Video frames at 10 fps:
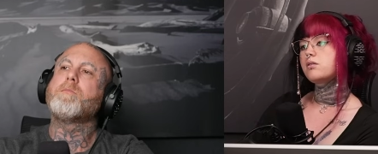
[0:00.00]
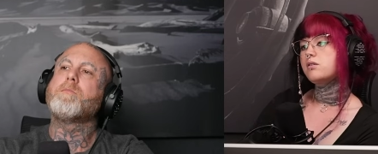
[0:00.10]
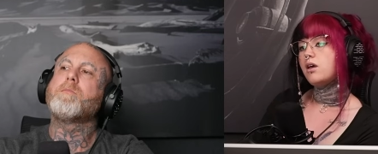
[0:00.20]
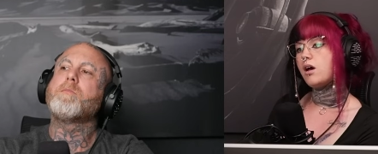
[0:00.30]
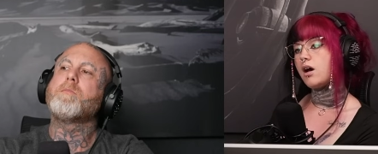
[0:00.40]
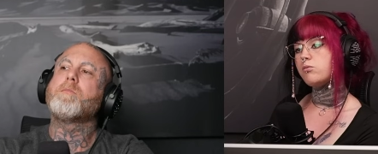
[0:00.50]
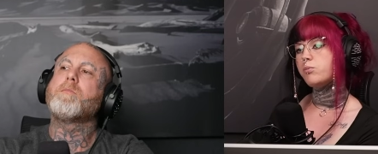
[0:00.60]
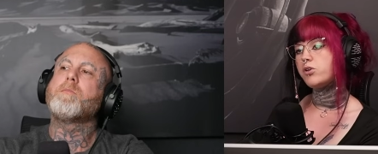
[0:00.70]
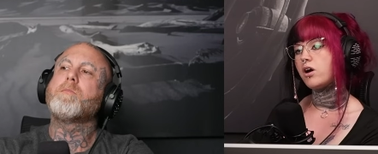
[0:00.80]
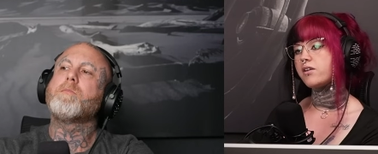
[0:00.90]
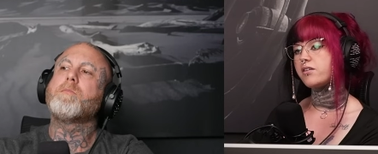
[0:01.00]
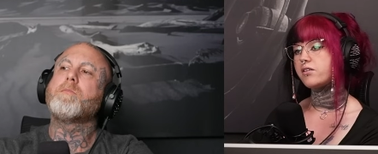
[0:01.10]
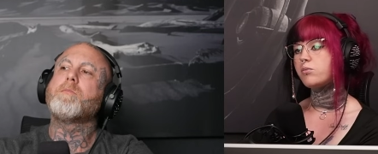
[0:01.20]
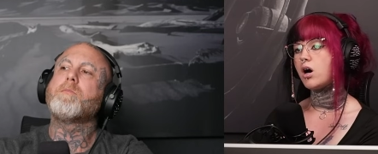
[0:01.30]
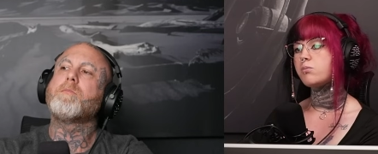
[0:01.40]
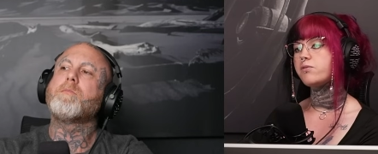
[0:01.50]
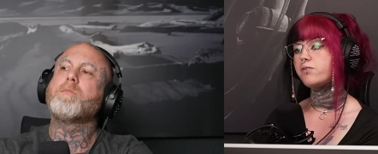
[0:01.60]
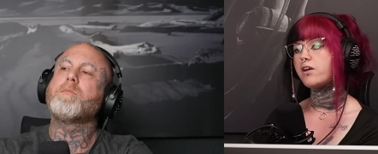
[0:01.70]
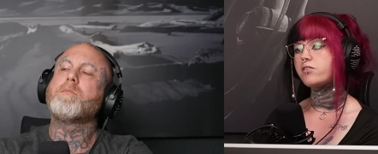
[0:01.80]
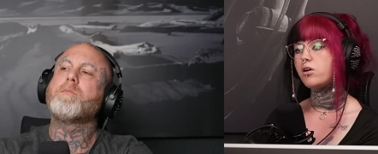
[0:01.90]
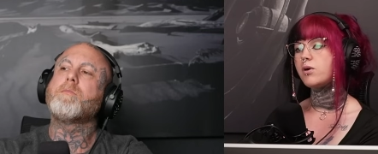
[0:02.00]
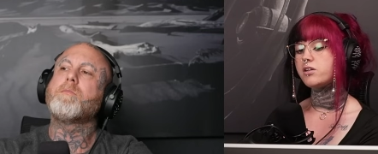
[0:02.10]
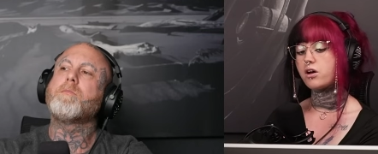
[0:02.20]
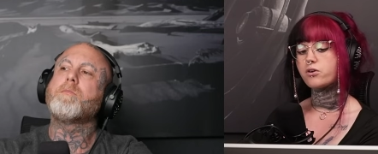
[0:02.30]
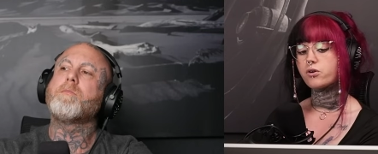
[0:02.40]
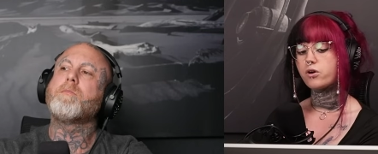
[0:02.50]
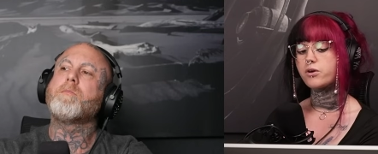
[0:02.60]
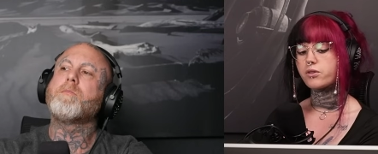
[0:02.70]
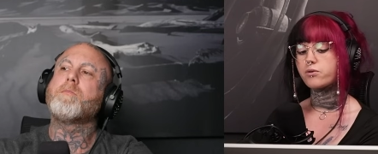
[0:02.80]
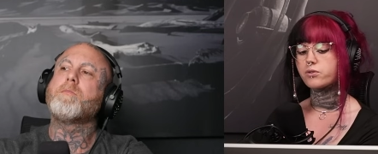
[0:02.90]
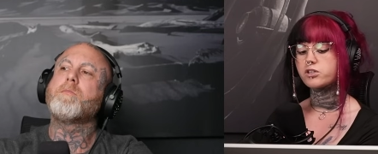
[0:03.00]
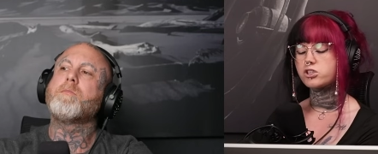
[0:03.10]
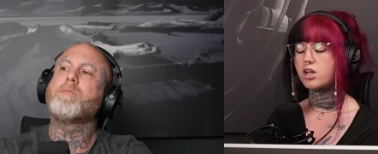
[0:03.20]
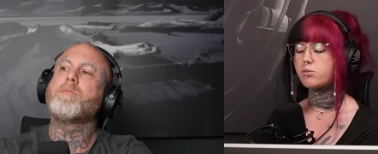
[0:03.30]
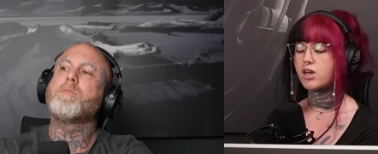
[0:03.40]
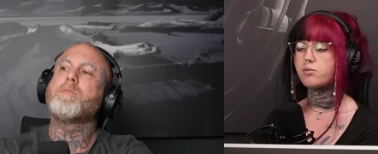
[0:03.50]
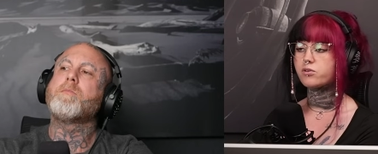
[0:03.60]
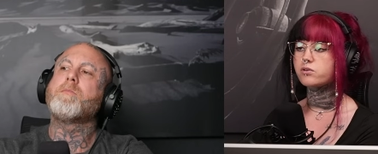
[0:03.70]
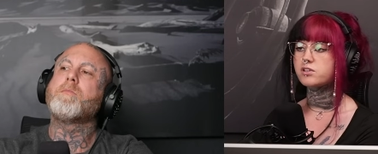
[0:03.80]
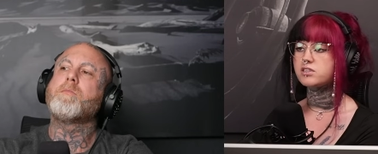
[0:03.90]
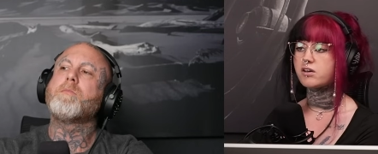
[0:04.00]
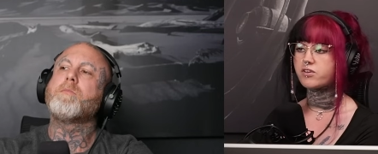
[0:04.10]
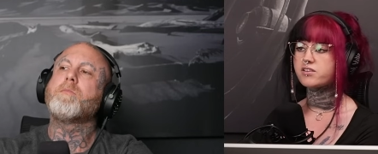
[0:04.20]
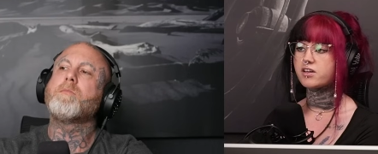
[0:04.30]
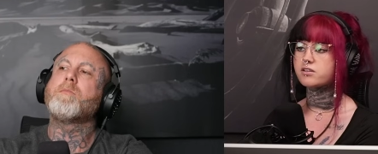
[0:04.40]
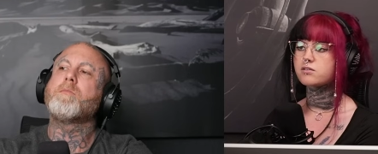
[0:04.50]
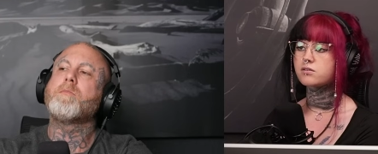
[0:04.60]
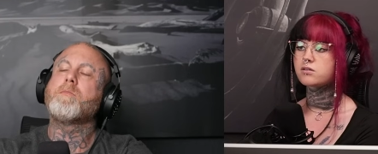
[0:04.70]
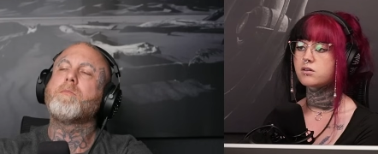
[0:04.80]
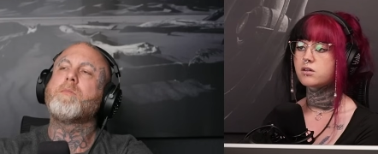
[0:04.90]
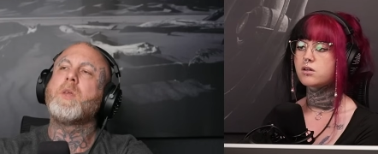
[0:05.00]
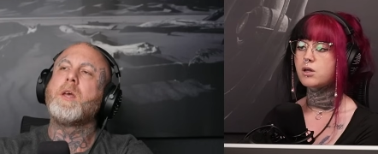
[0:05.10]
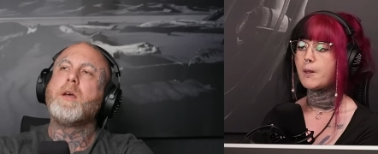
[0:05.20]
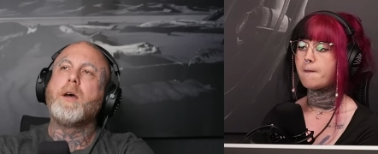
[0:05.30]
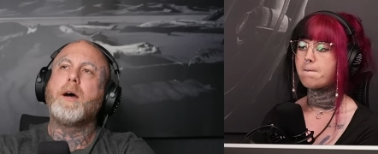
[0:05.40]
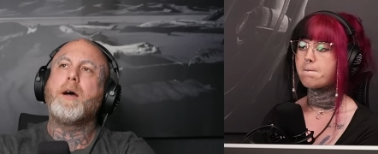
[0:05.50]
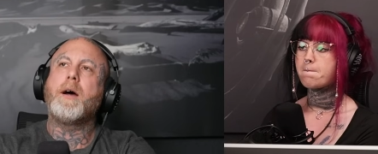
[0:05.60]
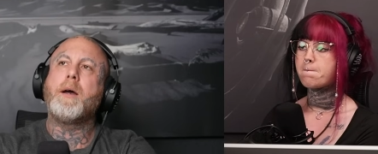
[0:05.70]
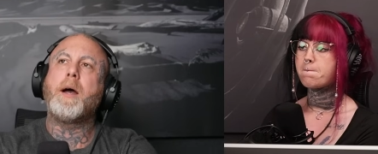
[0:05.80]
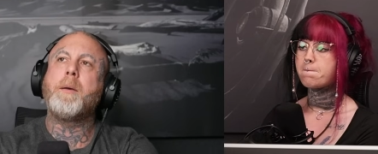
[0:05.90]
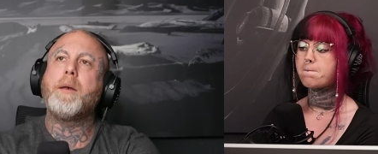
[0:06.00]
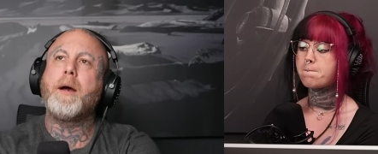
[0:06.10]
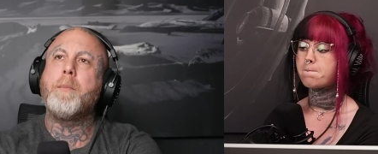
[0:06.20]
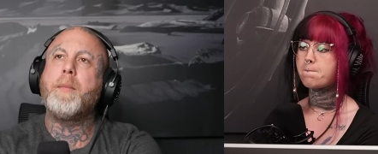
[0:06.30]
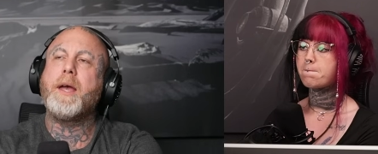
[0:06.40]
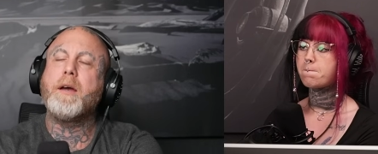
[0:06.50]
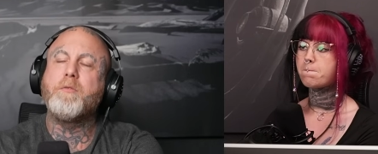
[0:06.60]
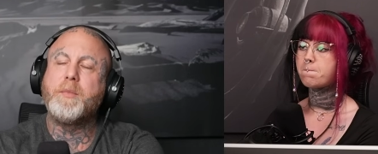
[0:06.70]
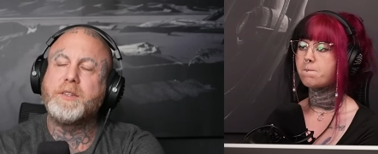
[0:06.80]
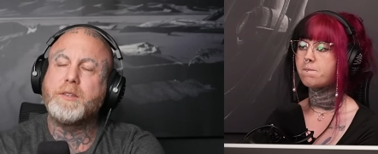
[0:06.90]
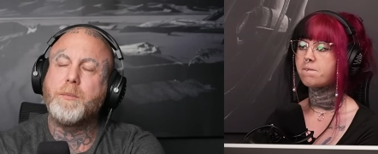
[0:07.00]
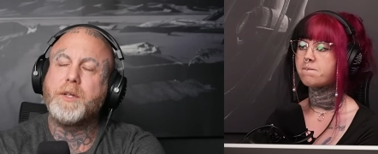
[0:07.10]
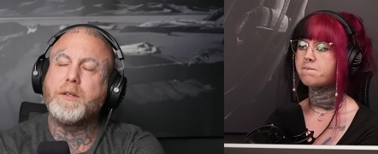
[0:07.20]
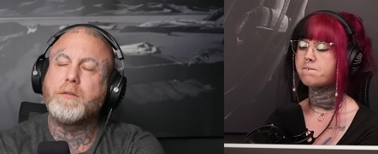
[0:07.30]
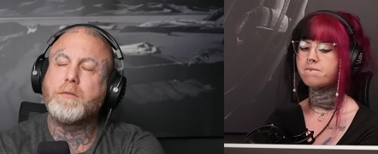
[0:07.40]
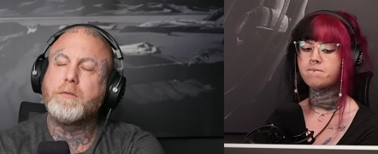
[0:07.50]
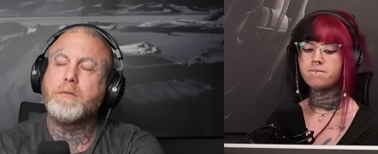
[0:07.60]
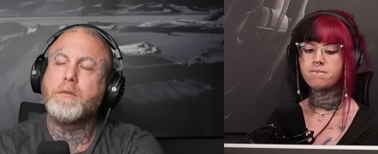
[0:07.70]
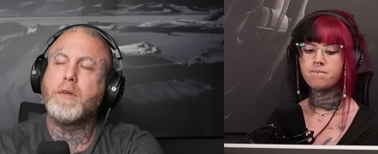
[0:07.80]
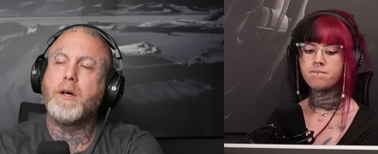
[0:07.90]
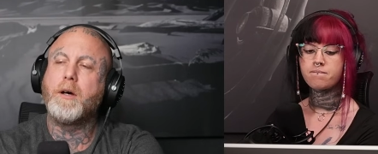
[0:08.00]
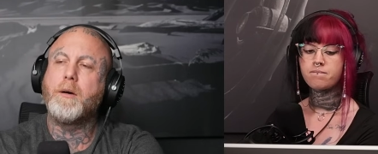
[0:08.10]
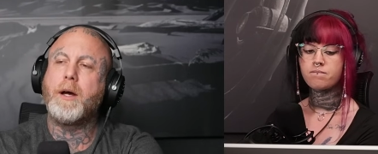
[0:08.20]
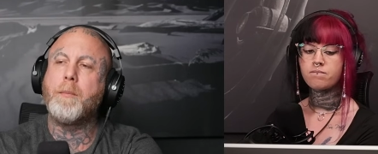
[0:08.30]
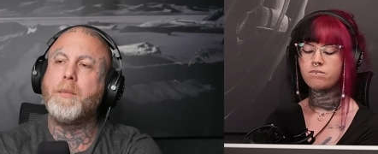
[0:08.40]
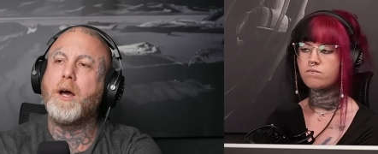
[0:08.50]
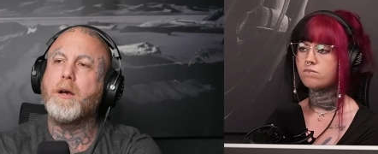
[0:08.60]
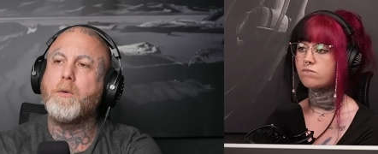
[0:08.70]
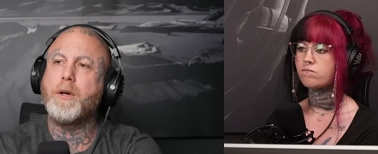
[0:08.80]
Speaker 1: Yeah, I'm going to be honest. As a mom, if I saw my daughter going through this shit, I'd be absolutely devastated.
Speaker 2: I, I, I may have missed something. Uh, I'm not going